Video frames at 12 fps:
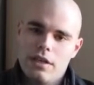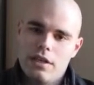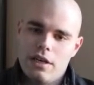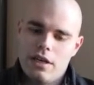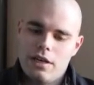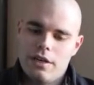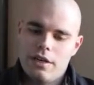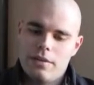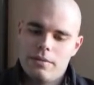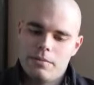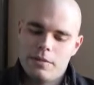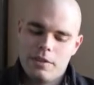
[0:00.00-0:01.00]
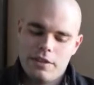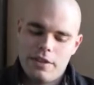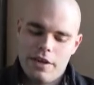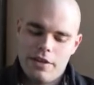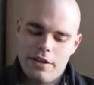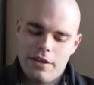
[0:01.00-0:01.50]
But
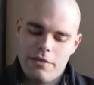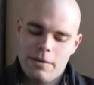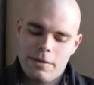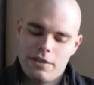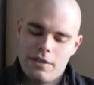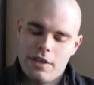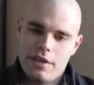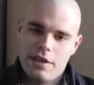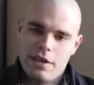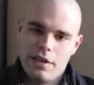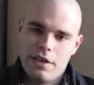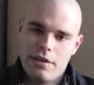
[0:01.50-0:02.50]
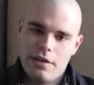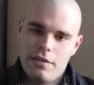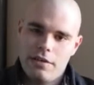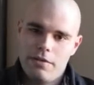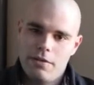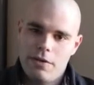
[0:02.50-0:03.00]
now that I've been studying
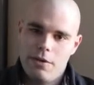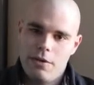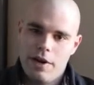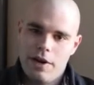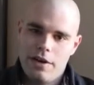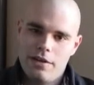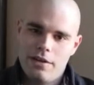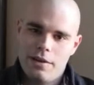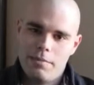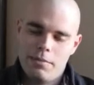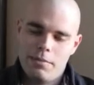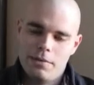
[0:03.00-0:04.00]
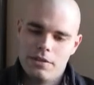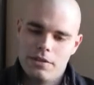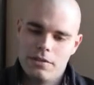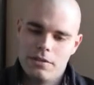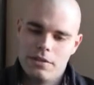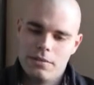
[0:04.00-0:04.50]
here for a while, I'm able
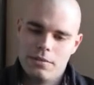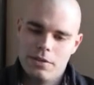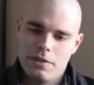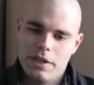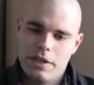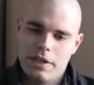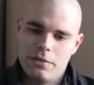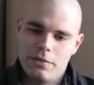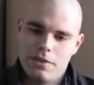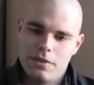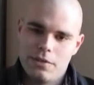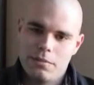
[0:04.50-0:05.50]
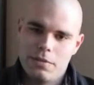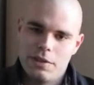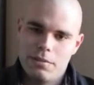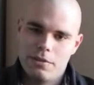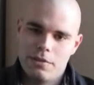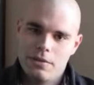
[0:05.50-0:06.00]
to communicate with some
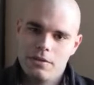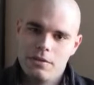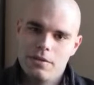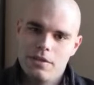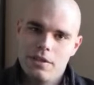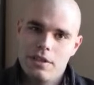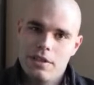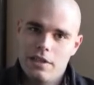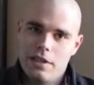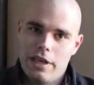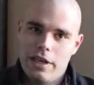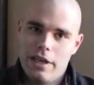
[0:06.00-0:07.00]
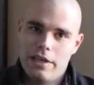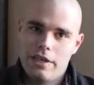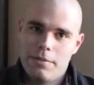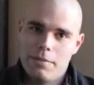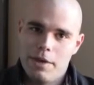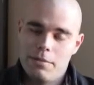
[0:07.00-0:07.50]
people,
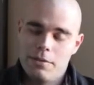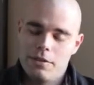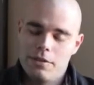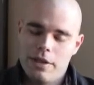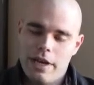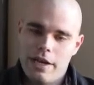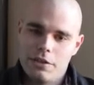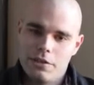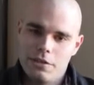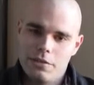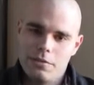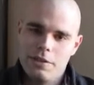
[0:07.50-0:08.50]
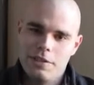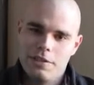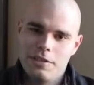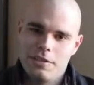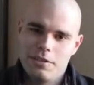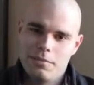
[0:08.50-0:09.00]
and I'm able to actually
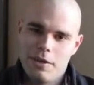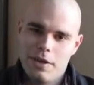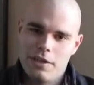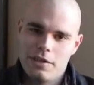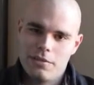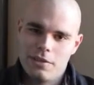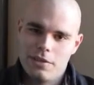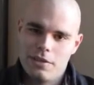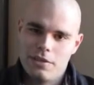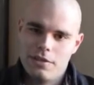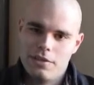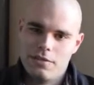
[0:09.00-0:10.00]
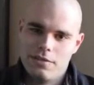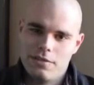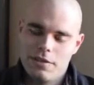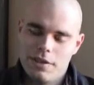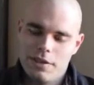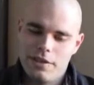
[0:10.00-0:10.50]
read some writing, which is
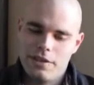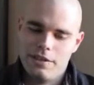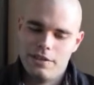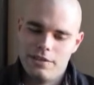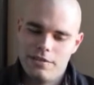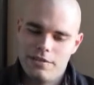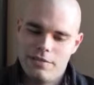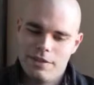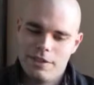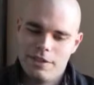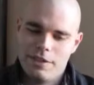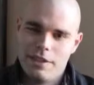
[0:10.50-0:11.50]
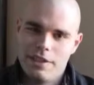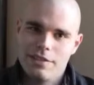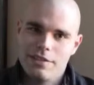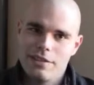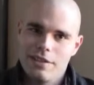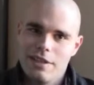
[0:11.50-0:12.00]
very, very nice.